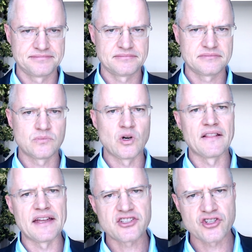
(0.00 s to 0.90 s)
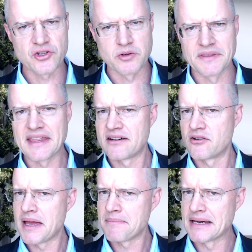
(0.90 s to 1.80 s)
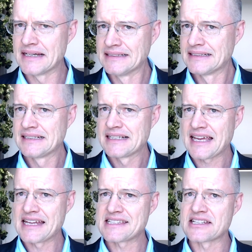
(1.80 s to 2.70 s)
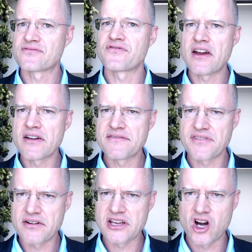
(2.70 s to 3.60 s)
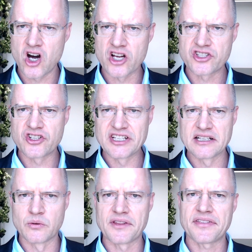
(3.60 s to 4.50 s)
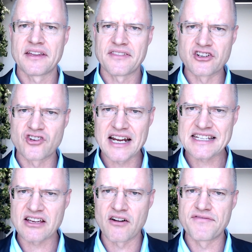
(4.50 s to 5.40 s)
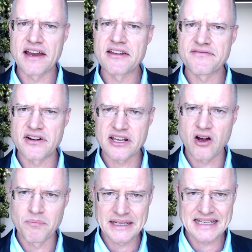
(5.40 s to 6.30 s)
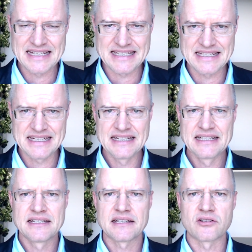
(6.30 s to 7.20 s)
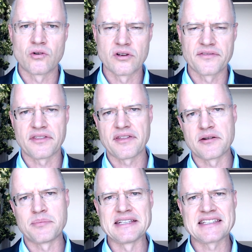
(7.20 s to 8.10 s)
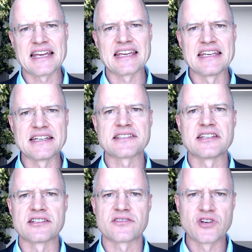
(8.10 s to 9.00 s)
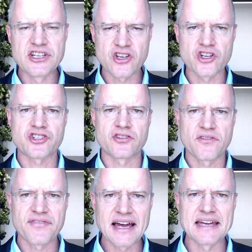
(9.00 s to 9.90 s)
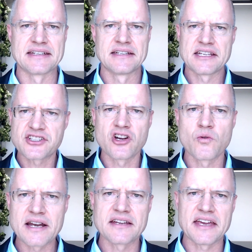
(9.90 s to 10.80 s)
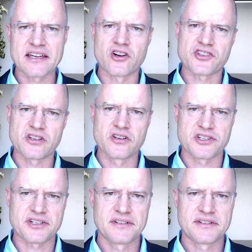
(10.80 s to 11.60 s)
Well, that's true, but then remember, cancer is very hard to deal with. The drugs are very complicated, and all of the therapies take years and years of research to refine. It's no wonder they cost a lot.